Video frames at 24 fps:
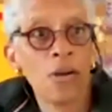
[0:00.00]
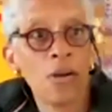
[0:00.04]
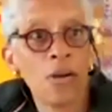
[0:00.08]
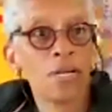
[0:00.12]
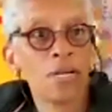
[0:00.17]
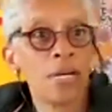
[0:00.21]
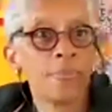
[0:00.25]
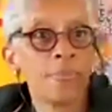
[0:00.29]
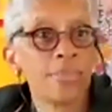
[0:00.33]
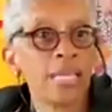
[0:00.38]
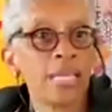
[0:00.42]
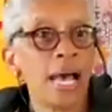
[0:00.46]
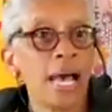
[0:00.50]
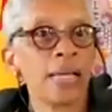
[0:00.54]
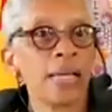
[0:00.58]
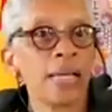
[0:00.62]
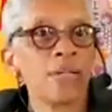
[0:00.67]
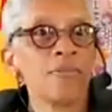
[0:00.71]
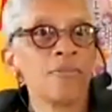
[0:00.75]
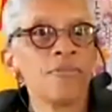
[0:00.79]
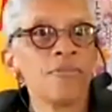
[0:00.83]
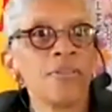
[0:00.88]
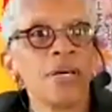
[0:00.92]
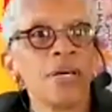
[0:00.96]
comes out
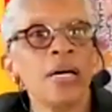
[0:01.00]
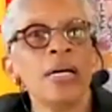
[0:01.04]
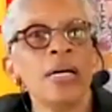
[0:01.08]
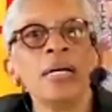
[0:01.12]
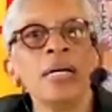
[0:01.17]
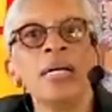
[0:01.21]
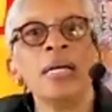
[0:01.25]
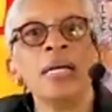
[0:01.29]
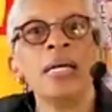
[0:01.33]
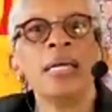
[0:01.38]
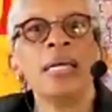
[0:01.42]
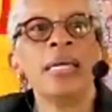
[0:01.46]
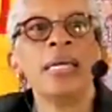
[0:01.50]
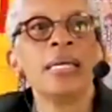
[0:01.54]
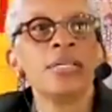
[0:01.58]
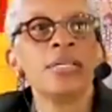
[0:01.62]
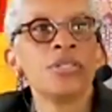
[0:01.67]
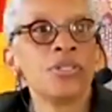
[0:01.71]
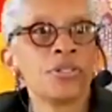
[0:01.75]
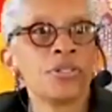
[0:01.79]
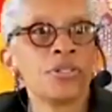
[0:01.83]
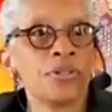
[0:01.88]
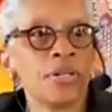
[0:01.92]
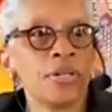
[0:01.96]
of the
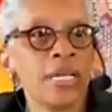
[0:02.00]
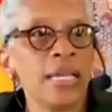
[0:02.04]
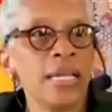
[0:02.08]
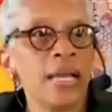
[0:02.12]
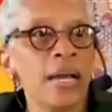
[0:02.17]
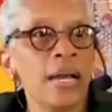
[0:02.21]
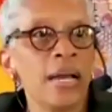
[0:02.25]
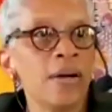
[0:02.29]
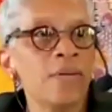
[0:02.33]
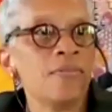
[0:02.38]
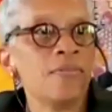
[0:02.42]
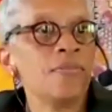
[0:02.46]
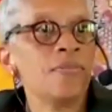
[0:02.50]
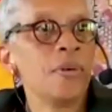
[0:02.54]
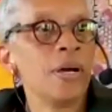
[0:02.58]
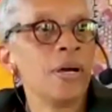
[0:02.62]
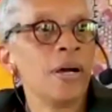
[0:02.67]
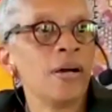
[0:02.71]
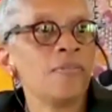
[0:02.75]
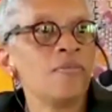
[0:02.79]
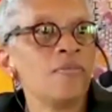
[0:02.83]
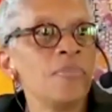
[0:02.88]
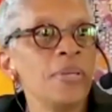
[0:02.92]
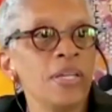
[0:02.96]
history of
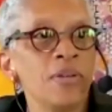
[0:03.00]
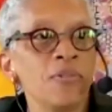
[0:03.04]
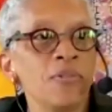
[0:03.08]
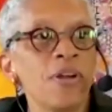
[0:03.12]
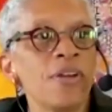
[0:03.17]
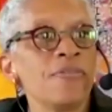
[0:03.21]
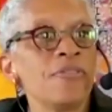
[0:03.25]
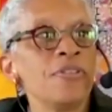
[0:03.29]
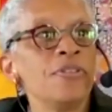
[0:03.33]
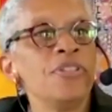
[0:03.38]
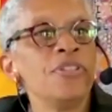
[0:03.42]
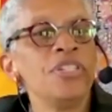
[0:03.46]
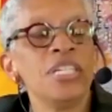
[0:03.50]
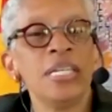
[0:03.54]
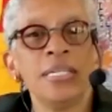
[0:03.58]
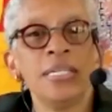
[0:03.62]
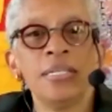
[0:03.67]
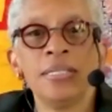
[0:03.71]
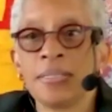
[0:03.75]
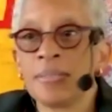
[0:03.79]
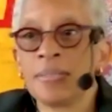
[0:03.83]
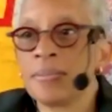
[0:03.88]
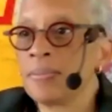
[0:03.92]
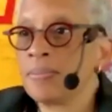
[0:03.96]
being refugees.